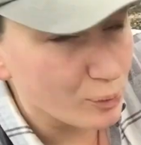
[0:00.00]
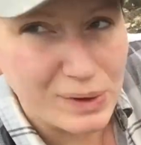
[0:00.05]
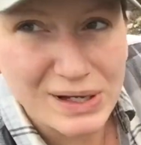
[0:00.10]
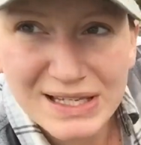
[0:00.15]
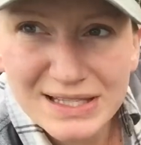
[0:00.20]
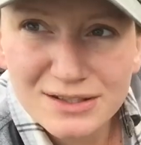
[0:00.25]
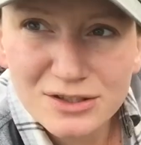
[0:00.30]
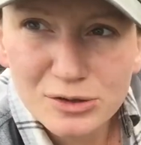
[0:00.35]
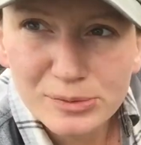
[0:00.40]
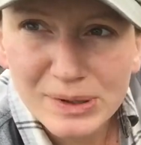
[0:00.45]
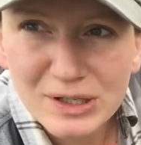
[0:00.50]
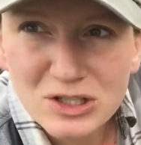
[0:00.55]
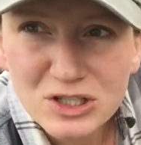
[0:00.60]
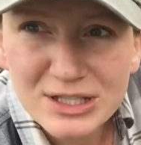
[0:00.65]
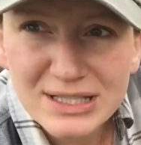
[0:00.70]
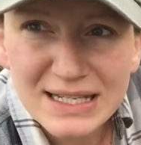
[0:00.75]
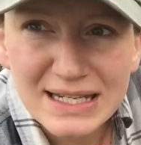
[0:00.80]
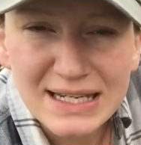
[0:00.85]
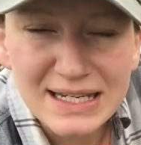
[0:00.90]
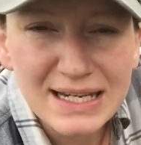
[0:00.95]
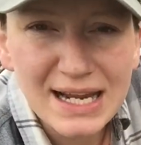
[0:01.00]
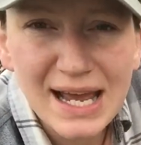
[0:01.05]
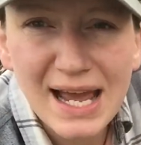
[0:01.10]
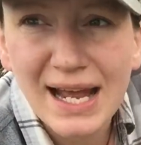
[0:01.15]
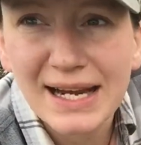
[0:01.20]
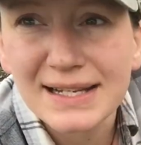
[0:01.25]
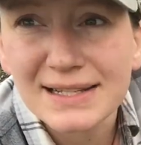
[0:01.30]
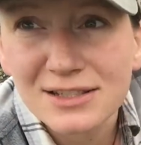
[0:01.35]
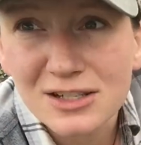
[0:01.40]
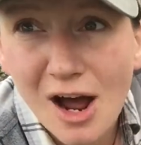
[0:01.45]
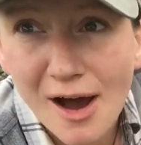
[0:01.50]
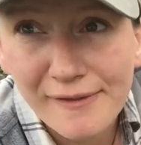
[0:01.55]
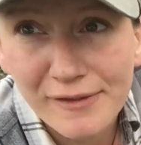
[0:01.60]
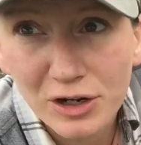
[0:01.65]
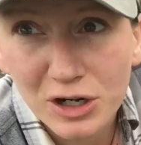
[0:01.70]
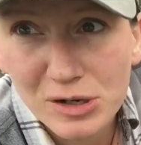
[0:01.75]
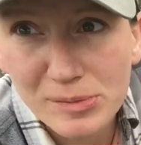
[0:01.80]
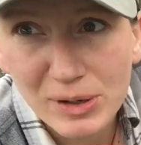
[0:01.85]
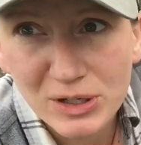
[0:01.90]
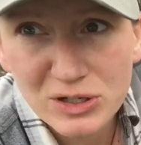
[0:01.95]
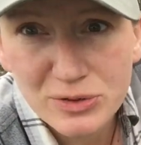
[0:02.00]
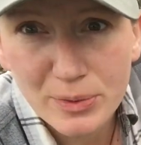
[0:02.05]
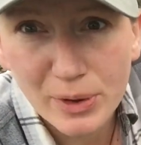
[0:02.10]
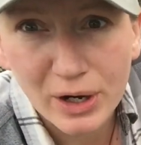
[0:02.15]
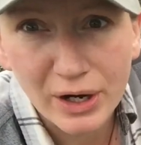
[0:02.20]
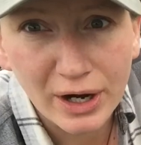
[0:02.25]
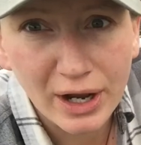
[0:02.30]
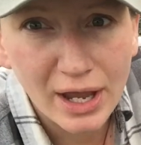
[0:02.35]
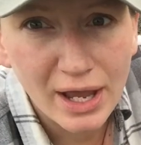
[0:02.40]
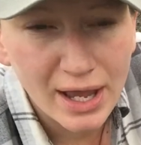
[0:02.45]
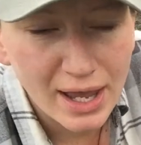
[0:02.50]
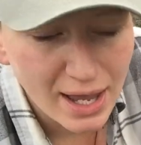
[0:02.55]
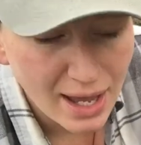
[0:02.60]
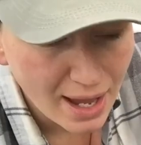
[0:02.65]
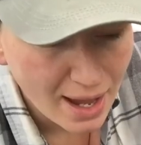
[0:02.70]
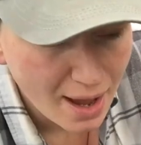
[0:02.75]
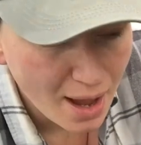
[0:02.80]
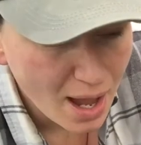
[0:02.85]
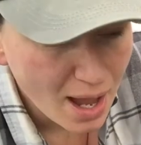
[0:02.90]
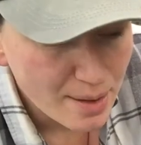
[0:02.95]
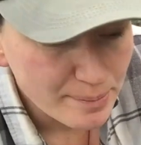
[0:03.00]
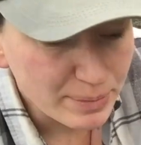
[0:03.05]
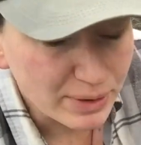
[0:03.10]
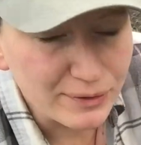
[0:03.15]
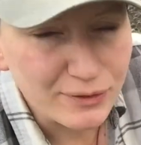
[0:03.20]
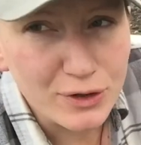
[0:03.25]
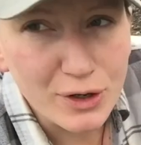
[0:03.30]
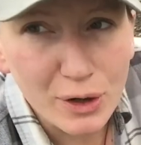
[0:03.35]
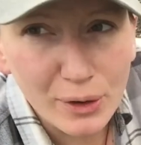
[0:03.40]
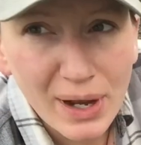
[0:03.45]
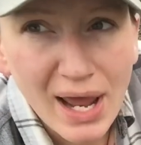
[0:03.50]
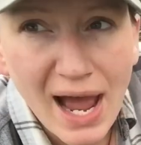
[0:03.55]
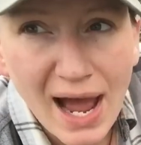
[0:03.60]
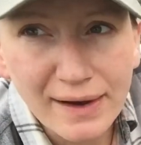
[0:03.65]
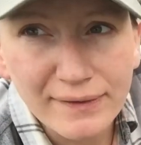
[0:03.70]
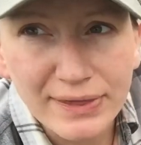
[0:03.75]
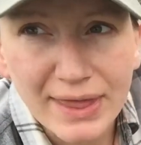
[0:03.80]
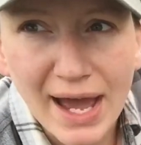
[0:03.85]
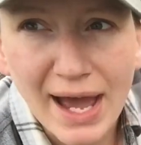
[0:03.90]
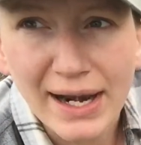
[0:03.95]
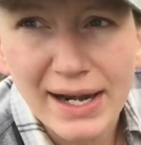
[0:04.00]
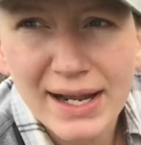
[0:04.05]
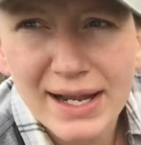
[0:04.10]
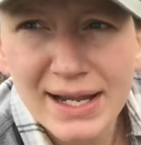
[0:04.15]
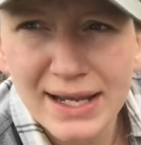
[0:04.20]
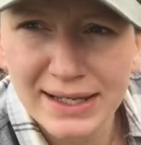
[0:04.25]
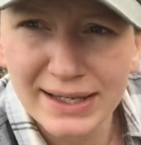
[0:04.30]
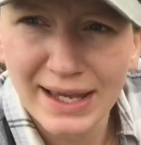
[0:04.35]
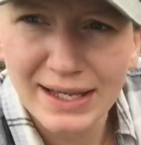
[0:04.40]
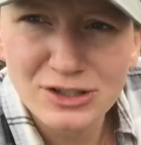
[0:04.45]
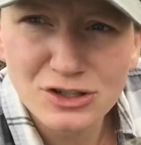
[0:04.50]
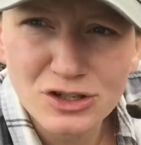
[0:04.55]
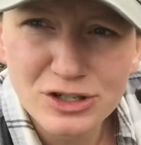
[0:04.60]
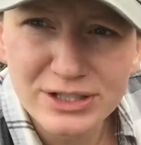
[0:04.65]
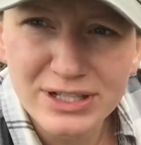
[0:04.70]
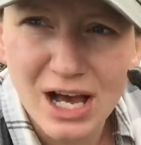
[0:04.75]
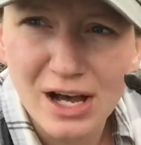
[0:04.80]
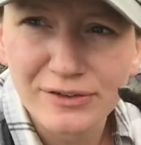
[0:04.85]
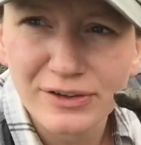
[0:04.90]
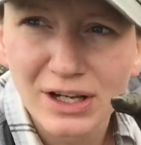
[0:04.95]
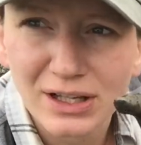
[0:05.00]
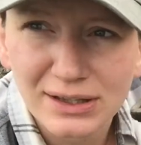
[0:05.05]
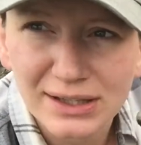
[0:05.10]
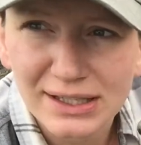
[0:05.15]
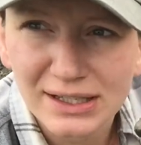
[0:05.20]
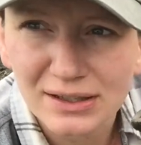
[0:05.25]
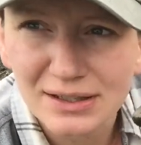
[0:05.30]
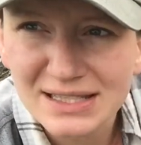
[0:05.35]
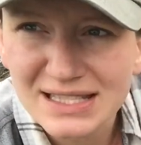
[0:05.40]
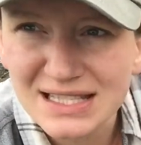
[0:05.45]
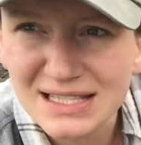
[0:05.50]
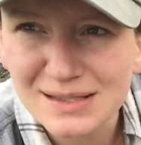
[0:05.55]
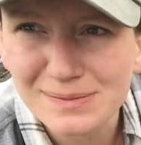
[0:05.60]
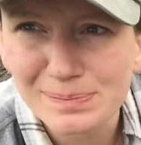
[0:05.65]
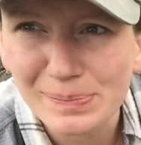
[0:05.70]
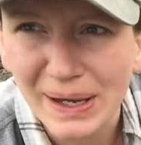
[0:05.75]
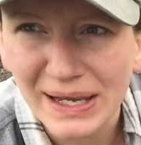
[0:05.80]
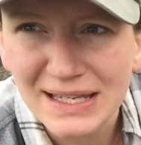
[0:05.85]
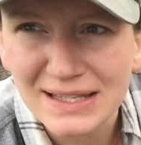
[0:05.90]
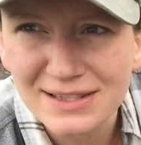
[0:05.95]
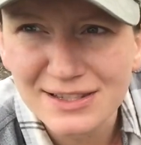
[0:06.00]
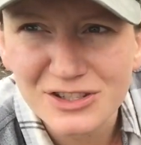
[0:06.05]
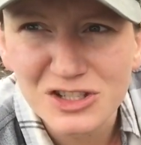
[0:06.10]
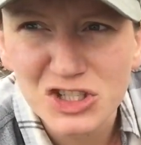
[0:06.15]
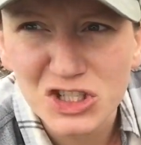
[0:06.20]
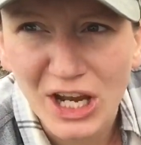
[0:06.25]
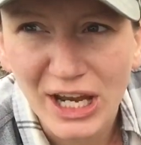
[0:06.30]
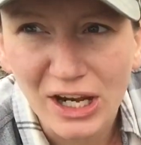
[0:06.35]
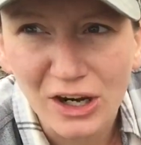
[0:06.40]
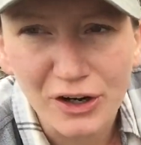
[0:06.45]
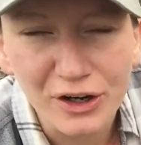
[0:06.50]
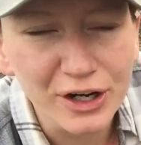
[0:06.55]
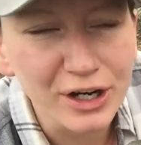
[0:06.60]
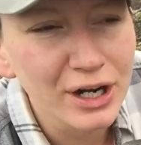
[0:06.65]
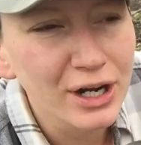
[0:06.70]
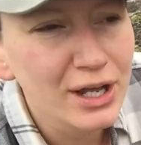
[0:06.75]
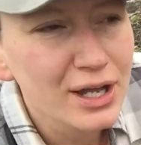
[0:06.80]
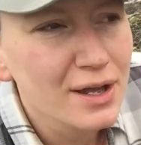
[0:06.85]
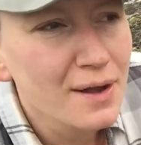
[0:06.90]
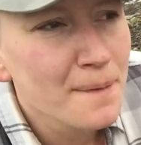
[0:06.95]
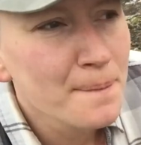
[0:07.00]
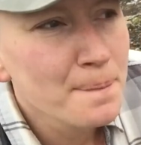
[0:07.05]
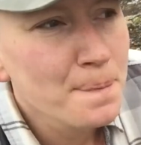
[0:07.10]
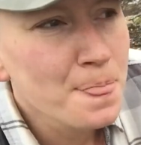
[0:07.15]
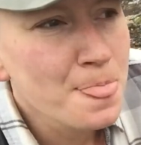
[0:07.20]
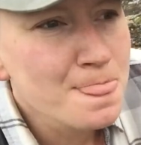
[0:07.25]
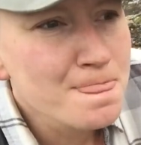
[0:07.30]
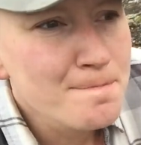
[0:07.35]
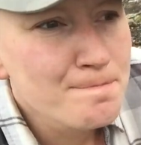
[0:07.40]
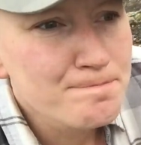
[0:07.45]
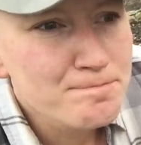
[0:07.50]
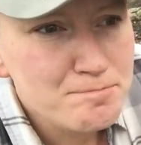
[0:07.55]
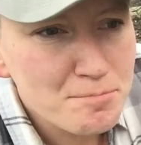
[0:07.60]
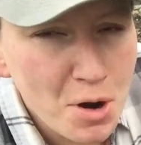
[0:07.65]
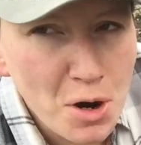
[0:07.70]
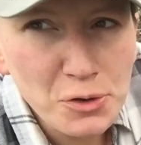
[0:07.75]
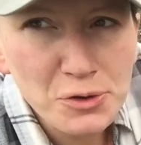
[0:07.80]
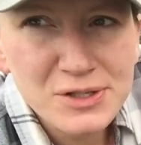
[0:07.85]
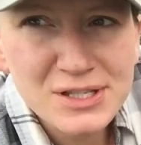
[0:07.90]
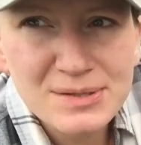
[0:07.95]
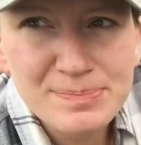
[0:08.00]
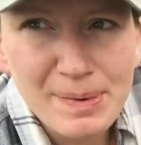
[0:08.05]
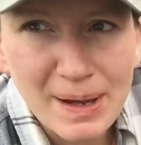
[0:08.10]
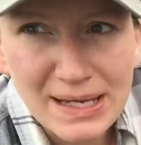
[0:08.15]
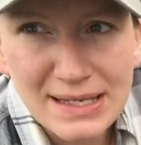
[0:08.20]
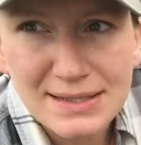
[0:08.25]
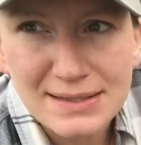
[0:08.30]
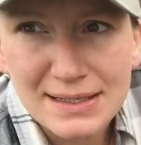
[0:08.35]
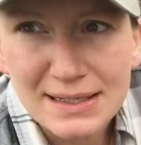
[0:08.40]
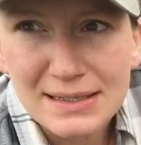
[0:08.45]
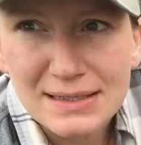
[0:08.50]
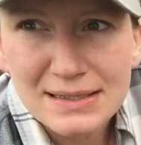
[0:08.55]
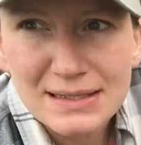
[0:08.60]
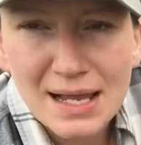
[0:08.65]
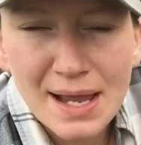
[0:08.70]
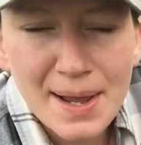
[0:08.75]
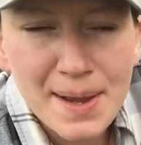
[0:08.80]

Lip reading: waste too much seed, and it's not very much work. But if you don't have that, get yourself a little spice shaker. Most spices,